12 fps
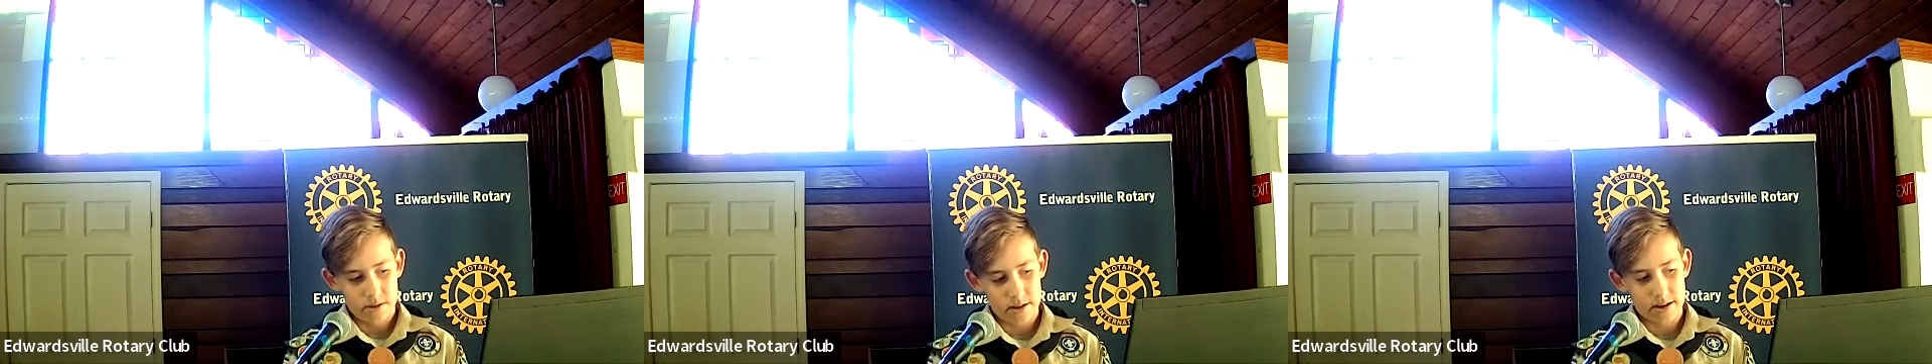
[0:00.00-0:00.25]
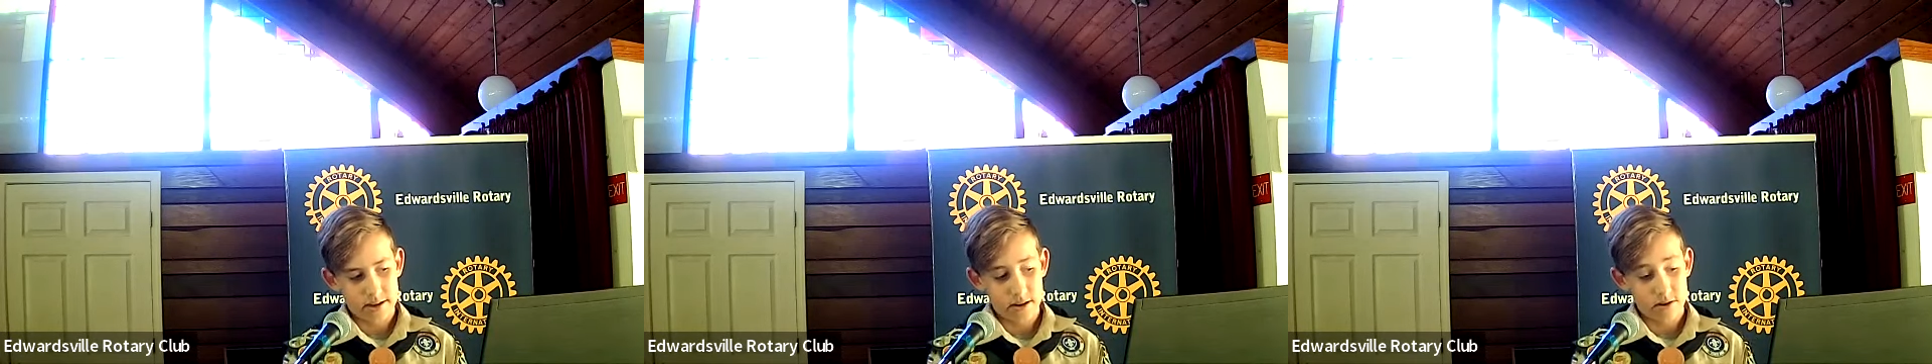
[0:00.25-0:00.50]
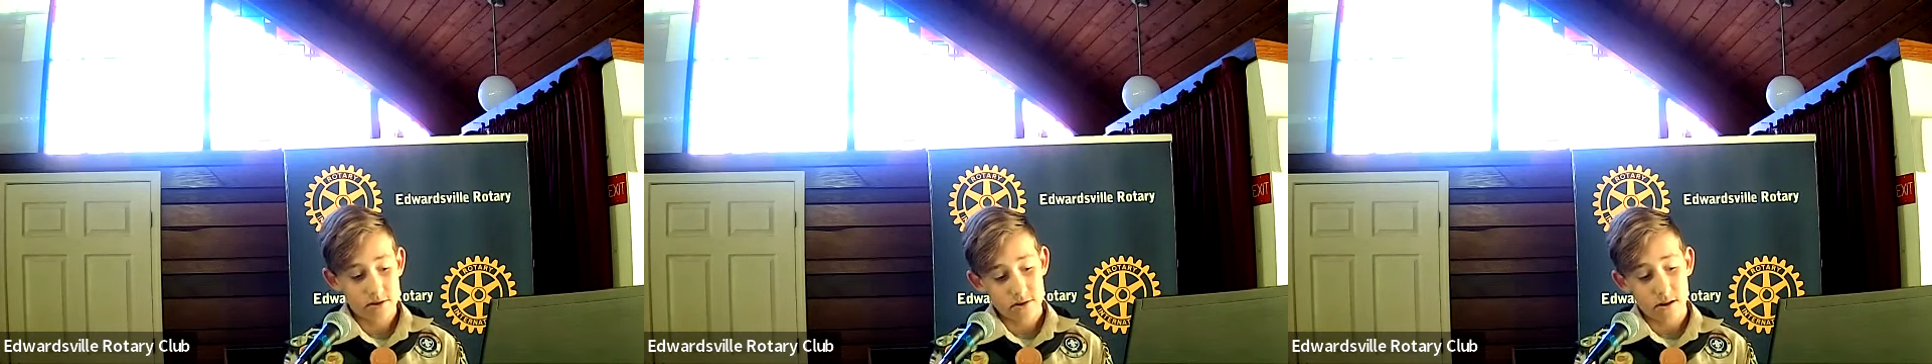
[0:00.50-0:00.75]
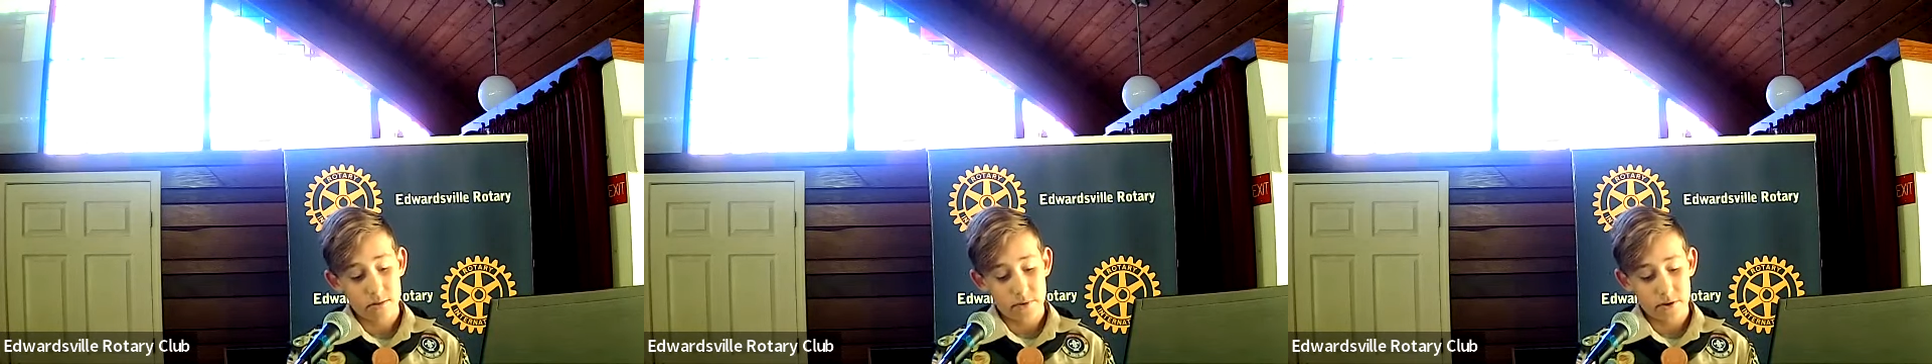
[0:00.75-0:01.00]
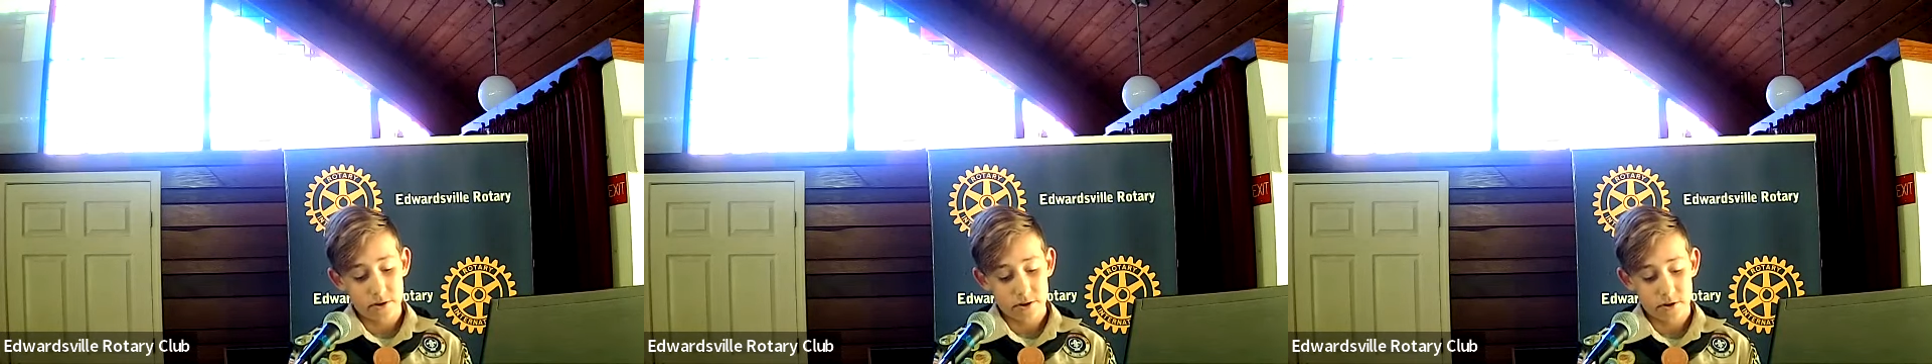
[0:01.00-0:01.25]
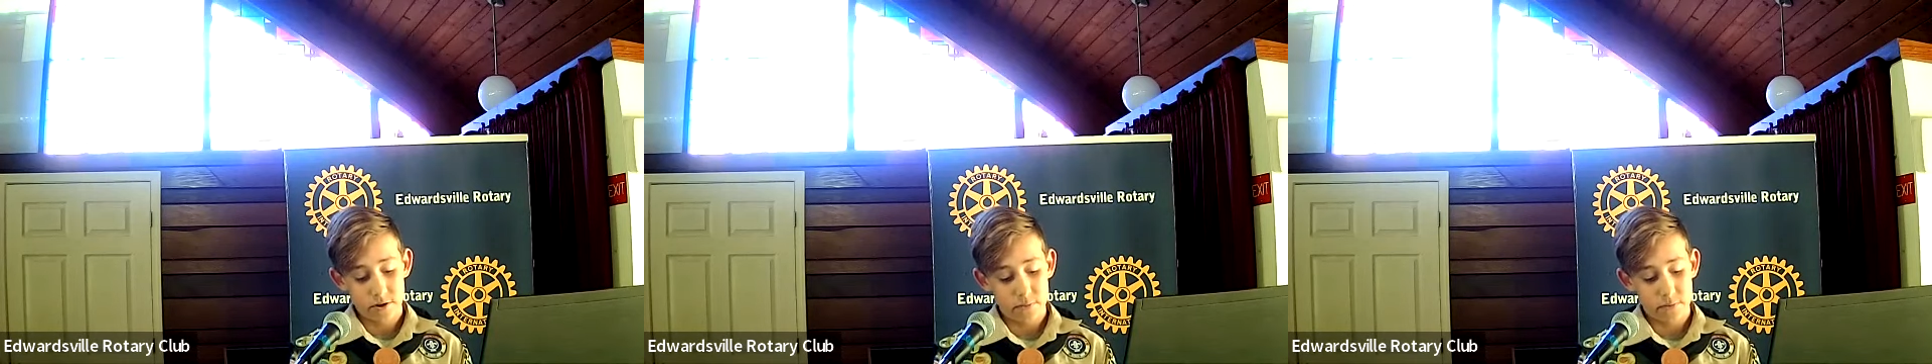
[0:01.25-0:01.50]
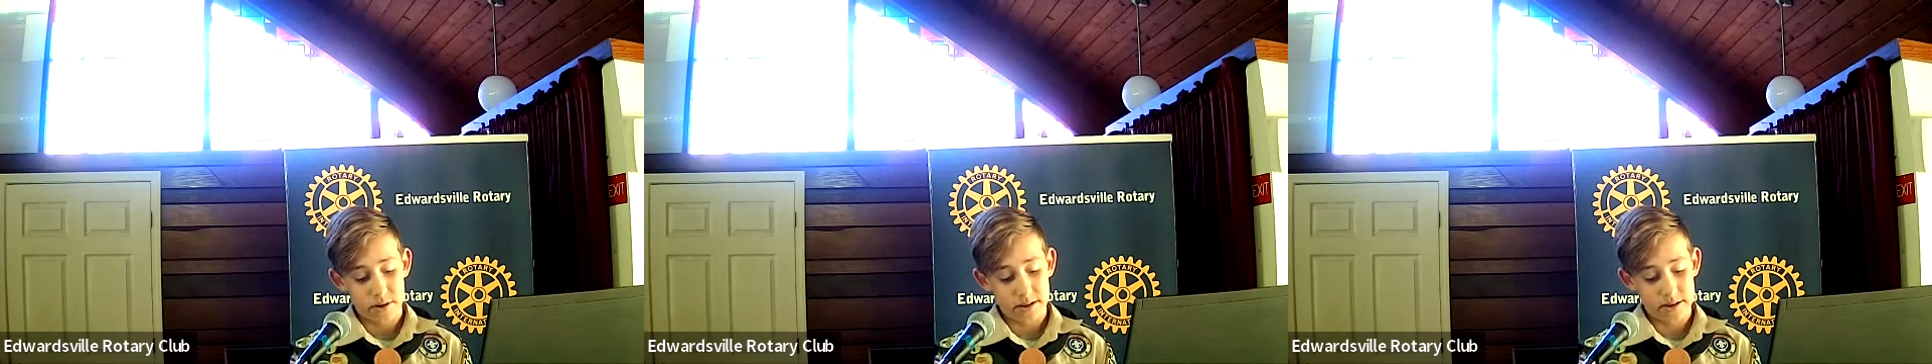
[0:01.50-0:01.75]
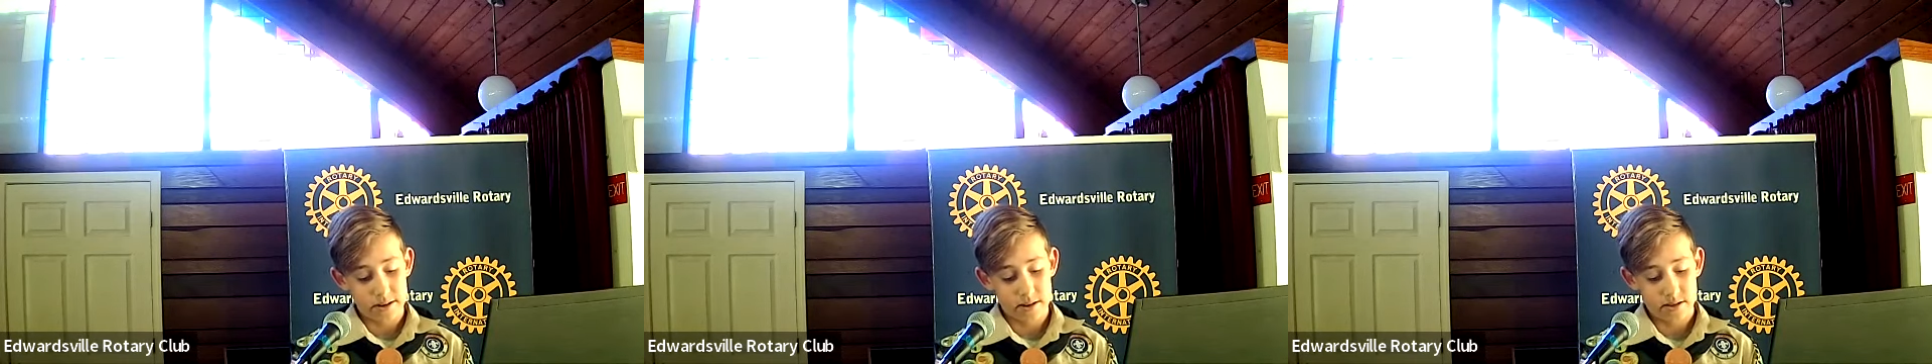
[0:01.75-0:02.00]
and it can also help your troop
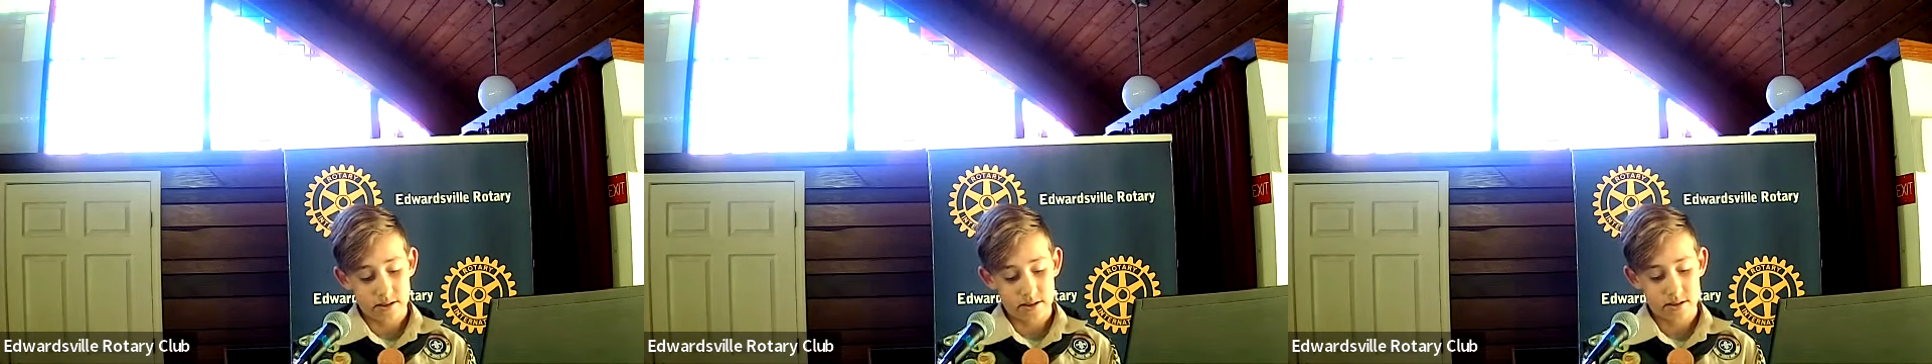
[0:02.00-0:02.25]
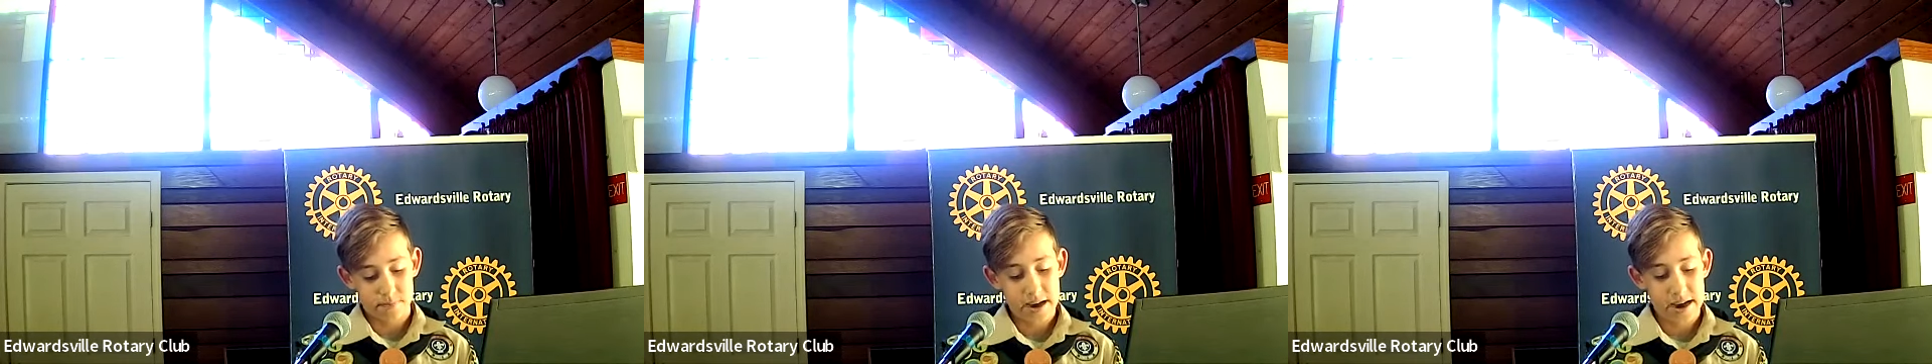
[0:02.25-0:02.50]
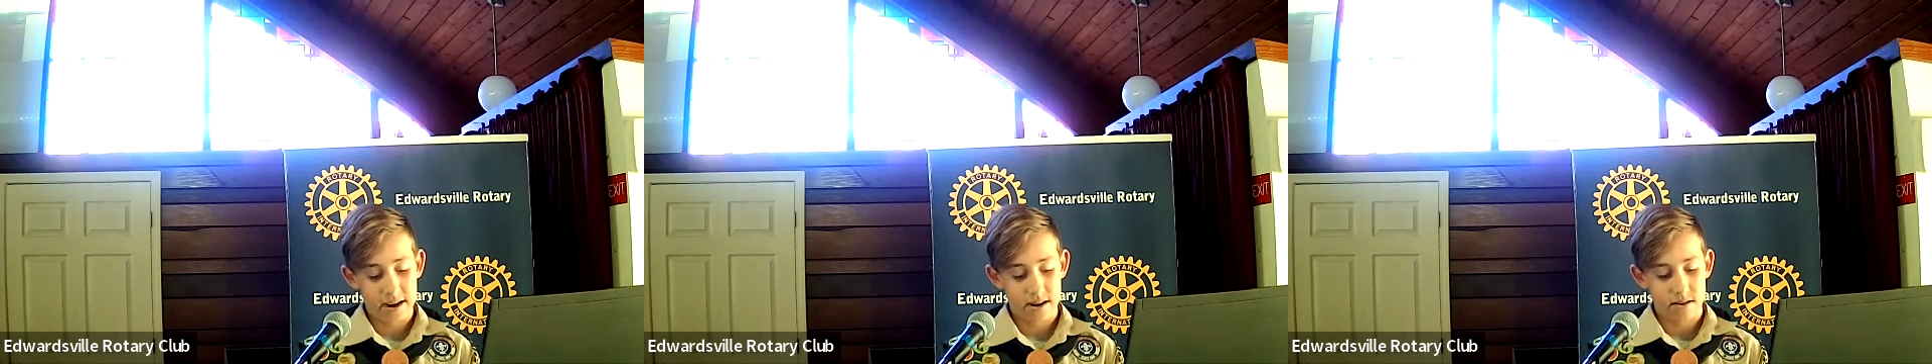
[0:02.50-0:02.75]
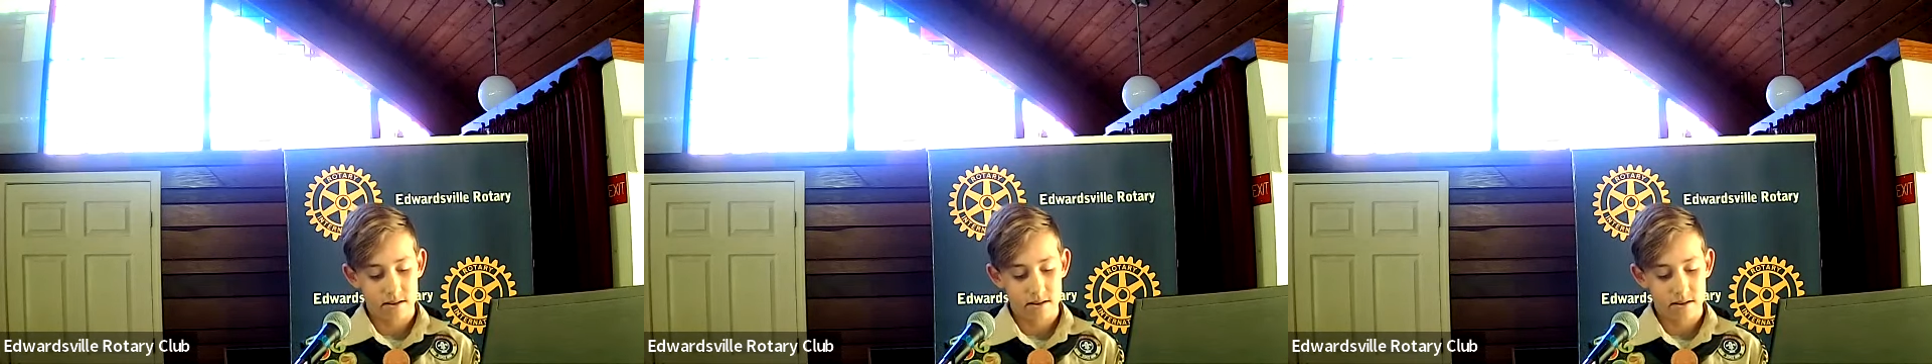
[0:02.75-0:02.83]
and pack.